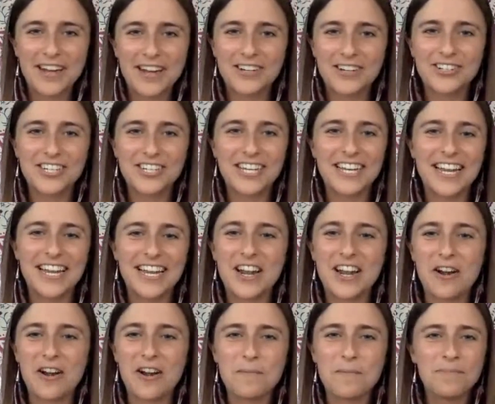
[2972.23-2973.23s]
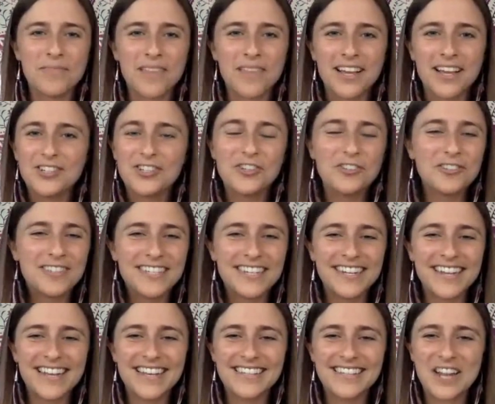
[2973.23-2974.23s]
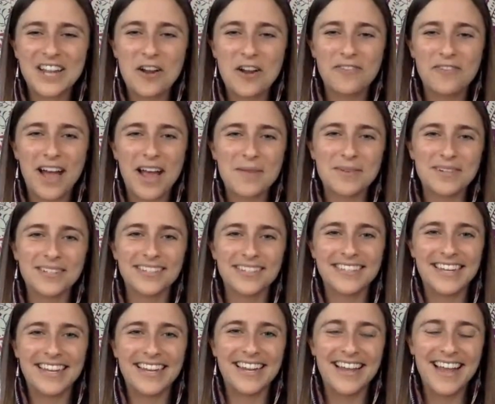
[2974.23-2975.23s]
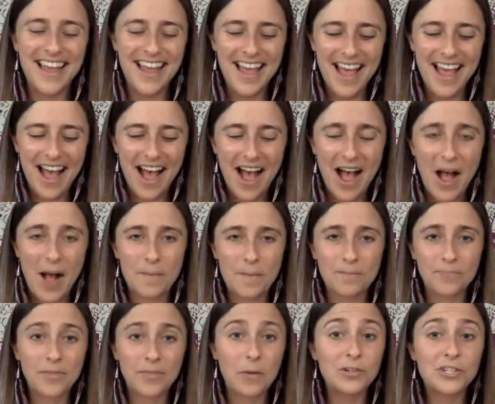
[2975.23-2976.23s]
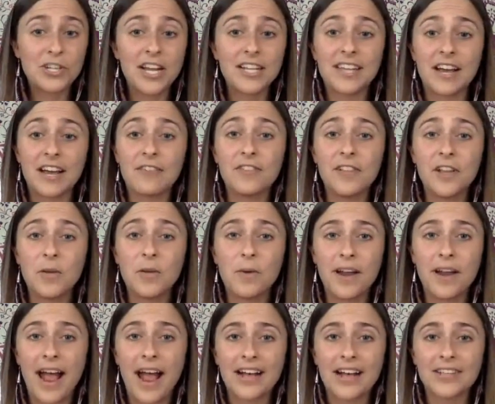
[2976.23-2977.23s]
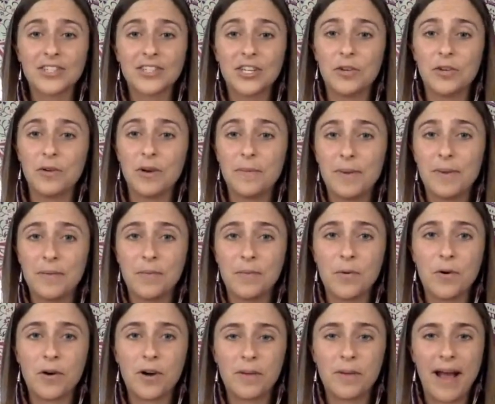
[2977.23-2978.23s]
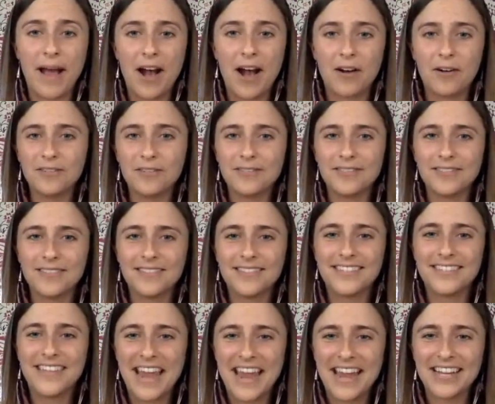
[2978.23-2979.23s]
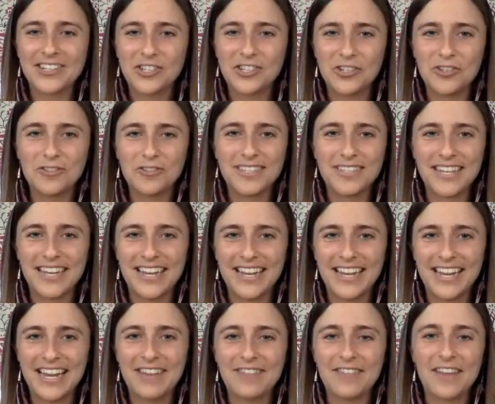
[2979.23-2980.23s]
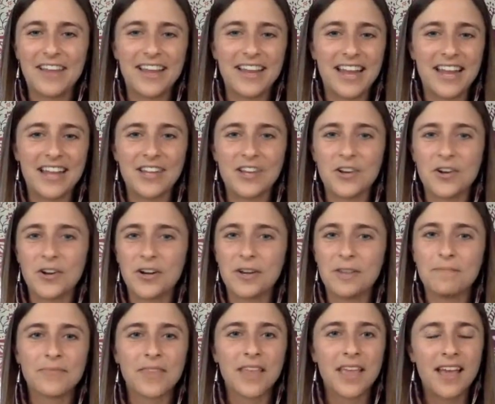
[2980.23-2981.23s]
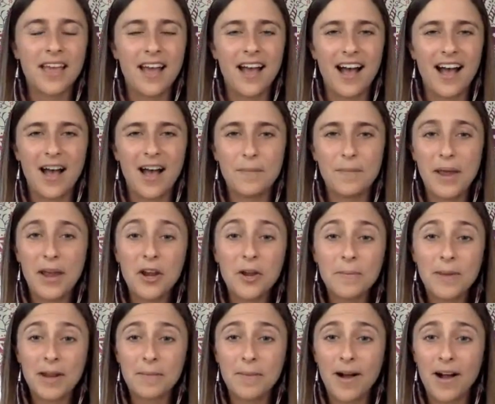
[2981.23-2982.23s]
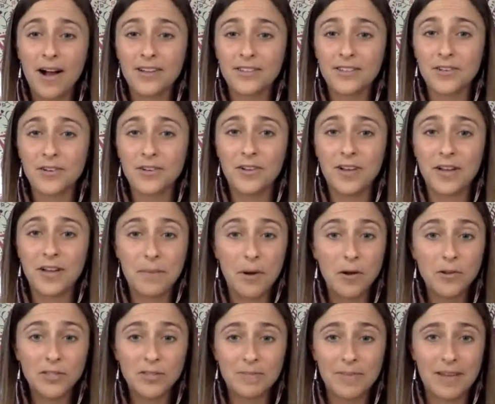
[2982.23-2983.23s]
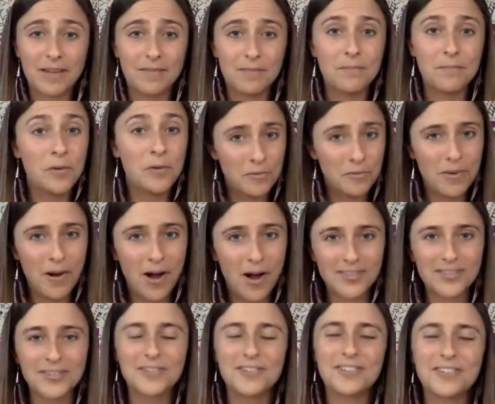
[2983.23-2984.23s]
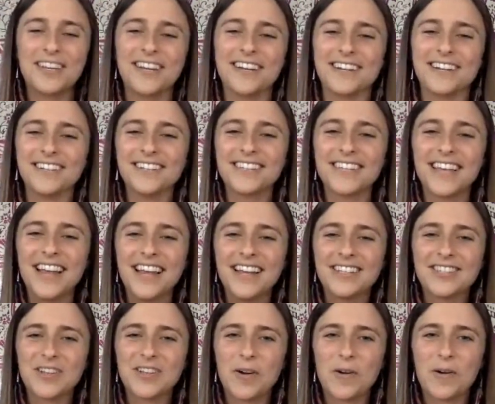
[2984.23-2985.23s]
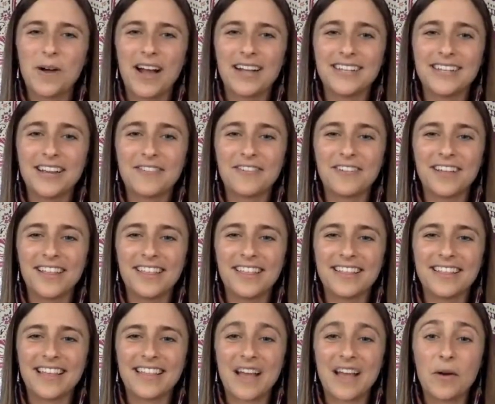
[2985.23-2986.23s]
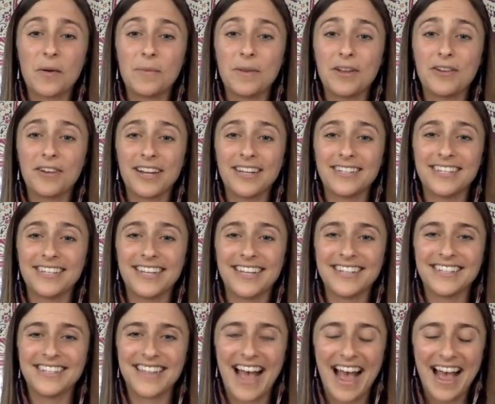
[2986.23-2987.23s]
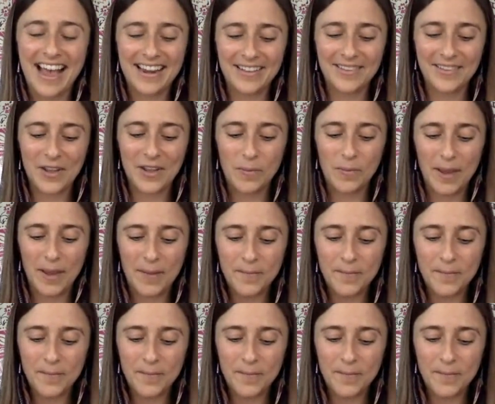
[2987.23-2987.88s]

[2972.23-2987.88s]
energy and our juiciness and our vibrancy, which I definitely want to ask you a bit more about staying juicy even in your perimenopausal and post-menopausal years. So I definitely think that that would be great to get to that in a little bit.